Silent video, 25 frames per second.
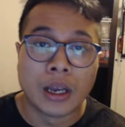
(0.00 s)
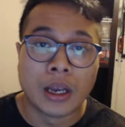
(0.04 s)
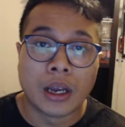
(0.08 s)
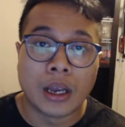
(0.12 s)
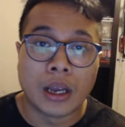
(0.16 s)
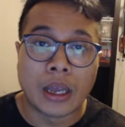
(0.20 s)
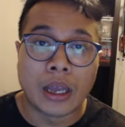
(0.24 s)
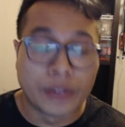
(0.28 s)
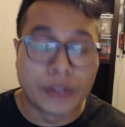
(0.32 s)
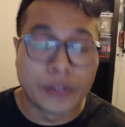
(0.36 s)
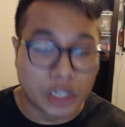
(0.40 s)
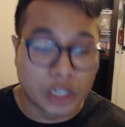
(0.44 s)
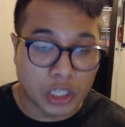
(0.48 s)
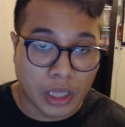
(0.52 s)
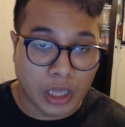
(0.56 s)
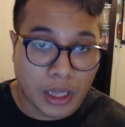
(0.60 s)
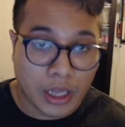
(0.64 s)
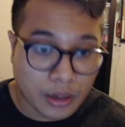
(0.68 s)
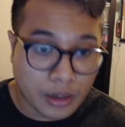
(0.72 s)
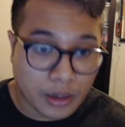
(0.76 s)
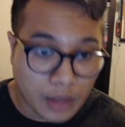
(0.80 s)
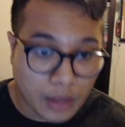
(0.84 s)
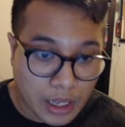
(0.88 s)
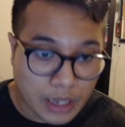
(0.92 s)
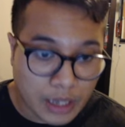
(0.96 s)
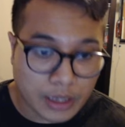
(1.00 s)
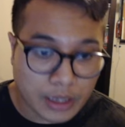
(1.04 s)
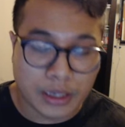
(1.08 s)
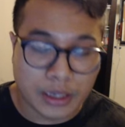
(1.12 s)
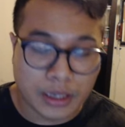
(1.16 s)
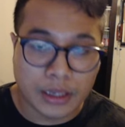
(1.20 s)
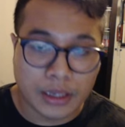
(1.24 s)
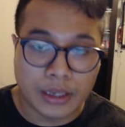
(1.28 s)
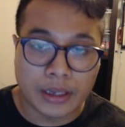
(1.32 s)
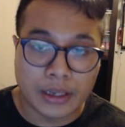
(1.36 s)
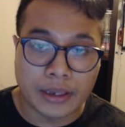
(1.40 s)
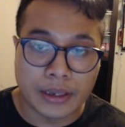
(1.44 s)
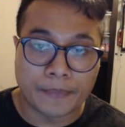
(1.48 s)
and there's a lot of luck.
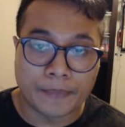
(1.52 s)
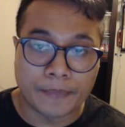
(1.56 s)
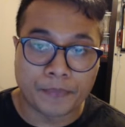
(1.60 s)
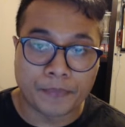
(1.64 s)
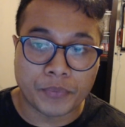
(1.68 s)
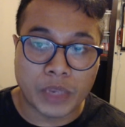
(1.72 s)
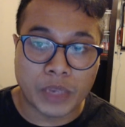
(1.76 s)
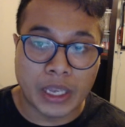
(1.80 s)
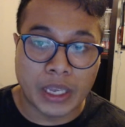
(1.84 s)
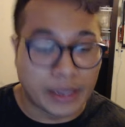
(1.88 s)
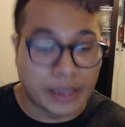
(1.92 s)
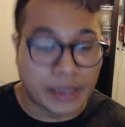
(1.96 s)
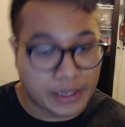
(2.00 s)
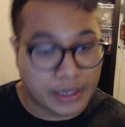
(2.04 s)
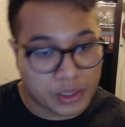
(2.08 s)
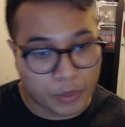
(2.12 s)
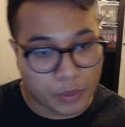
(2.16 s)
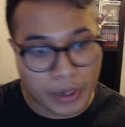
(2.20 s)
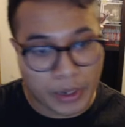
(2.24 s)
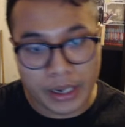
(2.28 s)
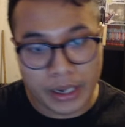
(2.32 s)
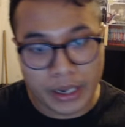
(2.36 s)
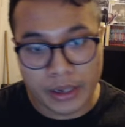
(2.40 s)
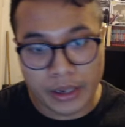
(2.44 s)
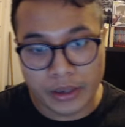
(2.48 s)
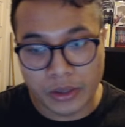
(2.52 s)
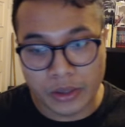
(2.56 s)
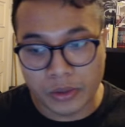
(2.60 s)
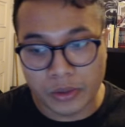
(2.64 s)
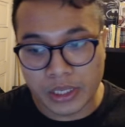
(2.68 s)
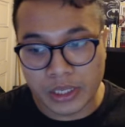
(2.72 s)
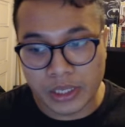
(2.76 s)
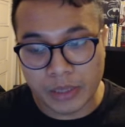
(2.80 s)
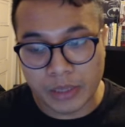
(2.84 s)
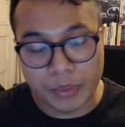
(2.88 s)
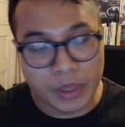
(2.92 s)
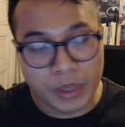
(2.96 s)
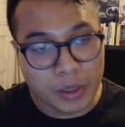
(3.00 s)
And that's why you
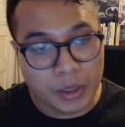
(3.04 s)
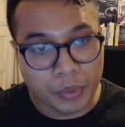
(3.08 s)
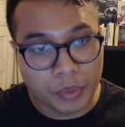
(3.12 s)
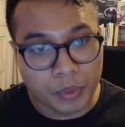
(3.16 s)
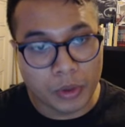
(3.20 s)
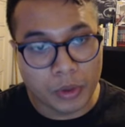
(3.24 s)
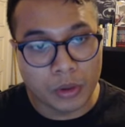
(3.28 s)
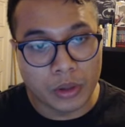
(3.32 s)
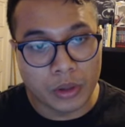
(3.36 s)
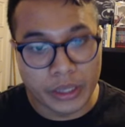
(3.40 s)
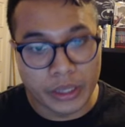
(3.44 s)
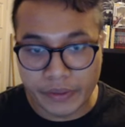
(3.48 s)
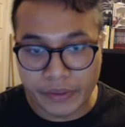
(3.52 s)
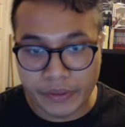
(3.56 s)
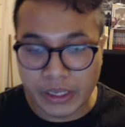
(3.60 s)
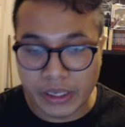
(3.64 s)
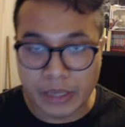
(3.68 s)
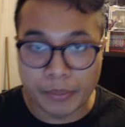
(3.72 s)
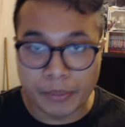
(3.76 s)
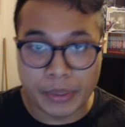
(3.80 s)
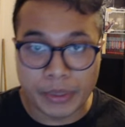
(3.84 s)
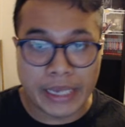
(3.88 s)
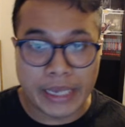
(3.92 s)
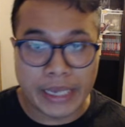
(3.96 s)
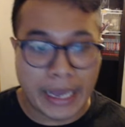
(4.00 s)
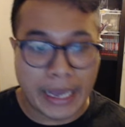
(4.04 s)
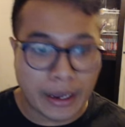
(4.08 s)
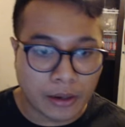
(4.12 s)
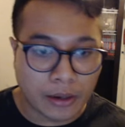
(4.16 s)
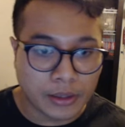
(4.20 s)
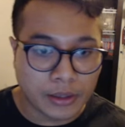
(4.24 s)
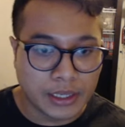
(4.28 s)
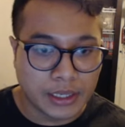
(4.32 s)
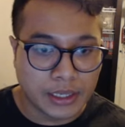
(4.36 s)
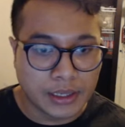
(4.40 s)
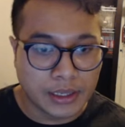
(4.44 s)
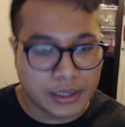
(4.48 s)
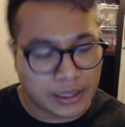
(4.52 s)
see people living in big
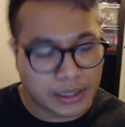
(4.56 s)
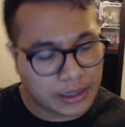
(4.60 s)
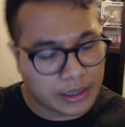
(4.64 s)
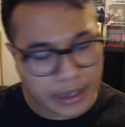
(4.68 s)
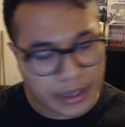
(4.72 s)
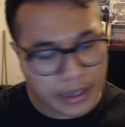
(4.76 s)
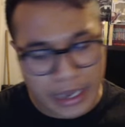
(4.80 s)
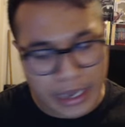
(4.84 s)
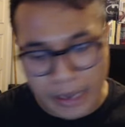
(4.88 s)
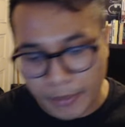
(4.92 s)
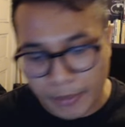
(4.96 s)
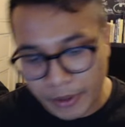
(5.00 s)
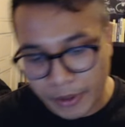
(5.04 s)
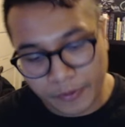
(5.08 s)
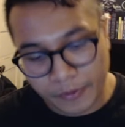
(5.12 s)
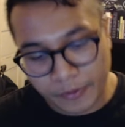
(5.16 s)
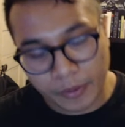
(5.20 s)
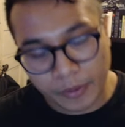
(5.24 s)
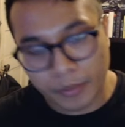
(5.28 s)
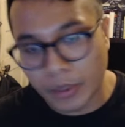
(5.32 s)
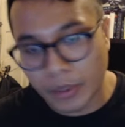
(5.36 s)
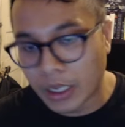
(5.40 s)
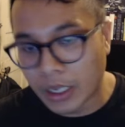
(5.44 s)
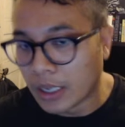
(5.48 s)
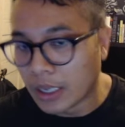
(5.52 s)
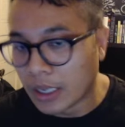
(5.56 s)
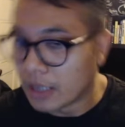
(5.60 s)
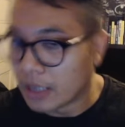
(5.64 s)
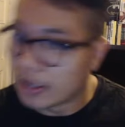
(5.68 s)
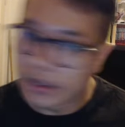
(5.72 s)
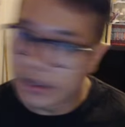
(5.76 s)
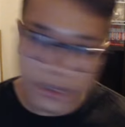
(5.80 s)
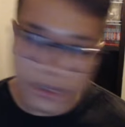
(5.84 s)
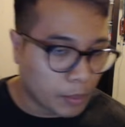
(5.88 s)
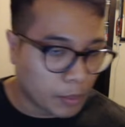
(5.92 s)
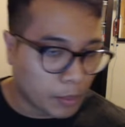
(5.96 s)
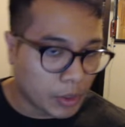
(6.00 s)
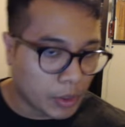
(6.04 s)
houses and they came here from
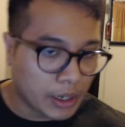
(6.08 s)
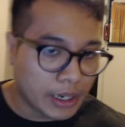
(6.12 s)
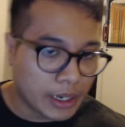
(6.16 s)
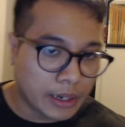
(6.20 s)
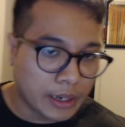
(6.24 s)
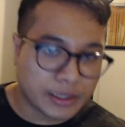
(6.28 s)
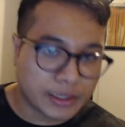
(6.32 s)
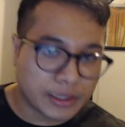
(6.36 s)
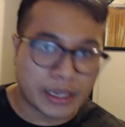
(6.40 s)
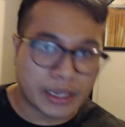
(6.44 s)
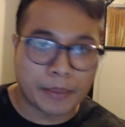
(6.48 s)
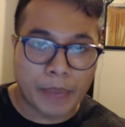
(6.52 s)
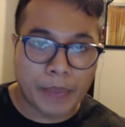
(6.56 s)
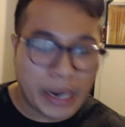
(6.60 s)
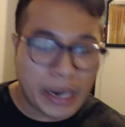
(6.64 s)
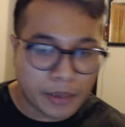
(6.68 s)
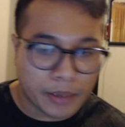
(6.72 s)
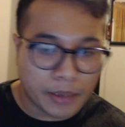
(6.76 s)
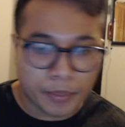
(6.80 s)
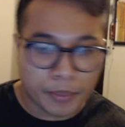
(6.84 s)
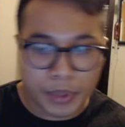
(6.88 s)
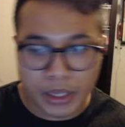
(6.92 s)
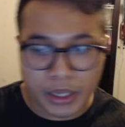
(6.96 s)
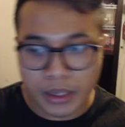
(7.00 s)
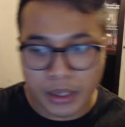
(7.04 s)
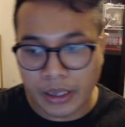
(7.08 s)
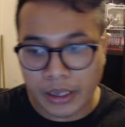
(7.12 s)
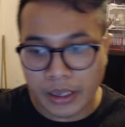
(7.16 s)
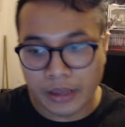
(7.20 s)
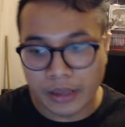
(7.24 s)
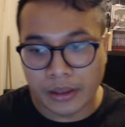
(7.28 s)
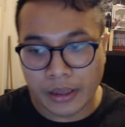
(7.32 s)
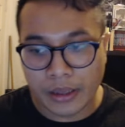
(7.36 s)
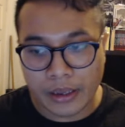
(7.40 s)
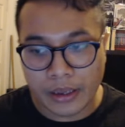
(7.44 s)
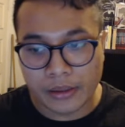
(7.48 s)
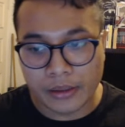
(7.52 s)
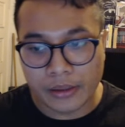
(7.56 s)
somewhere else and made it big,
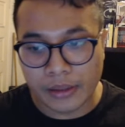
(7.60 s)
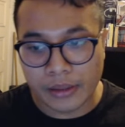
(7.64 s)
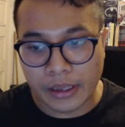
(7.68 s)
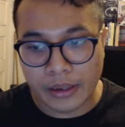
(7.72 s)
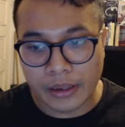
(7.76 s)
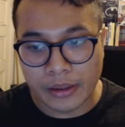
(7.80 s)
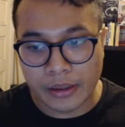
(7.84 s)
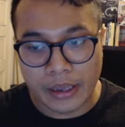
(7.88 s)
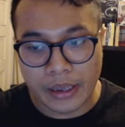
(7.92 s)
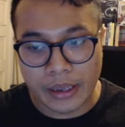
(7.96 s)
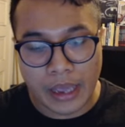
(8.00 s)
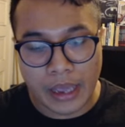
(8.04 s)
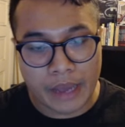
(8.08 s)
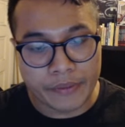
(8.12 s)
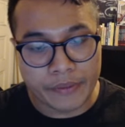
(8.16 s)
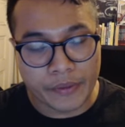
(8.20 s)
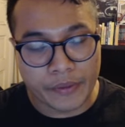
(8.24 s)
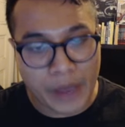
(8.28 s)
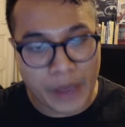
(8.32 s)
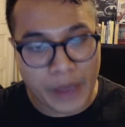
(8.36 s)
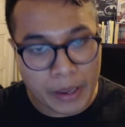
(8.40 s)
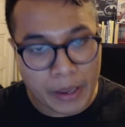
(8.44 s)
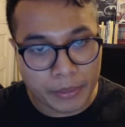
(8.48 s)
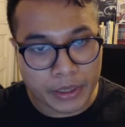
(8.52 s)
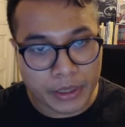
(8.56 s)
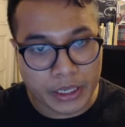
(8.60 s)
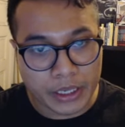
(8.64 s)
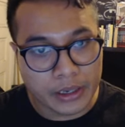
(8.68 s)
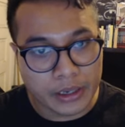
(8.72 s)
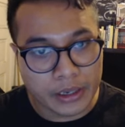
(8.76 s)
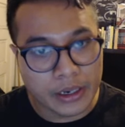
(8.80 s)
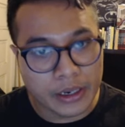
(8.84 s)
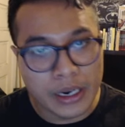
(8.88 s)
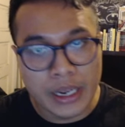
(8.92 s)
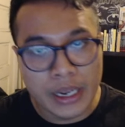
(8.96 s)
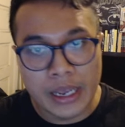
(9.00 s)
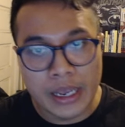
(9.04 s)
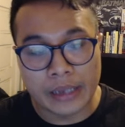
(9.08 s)
and they have a family
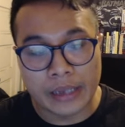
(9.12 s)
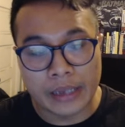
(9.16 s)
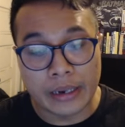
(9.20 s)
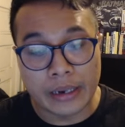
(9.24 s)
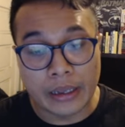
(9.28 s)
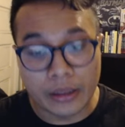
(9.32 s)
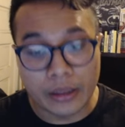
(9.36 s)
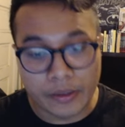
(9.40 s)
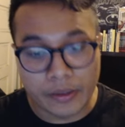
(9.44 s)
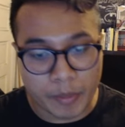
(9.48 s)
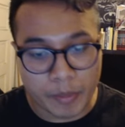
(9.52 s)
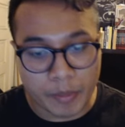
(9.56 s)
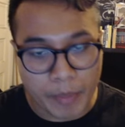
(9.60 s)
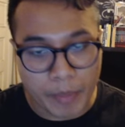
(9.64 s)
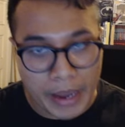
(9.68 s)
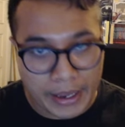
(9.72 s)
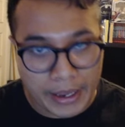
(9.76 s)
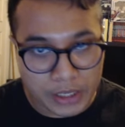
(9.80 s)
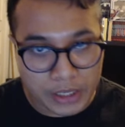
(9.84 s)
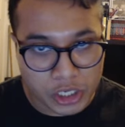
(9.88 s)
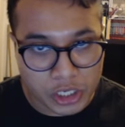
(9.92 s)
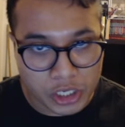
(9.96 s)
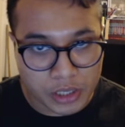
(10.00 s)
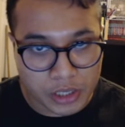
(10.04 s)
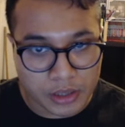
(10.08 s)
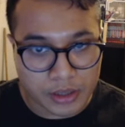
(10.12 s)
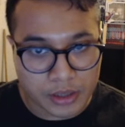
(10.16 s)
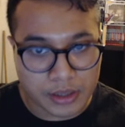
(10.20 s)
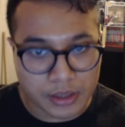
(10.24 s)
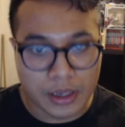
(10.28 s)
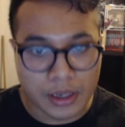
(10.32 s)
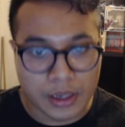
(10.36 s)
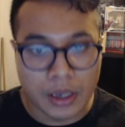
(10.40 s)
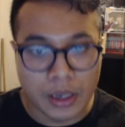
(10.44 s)
here and they live in mansions.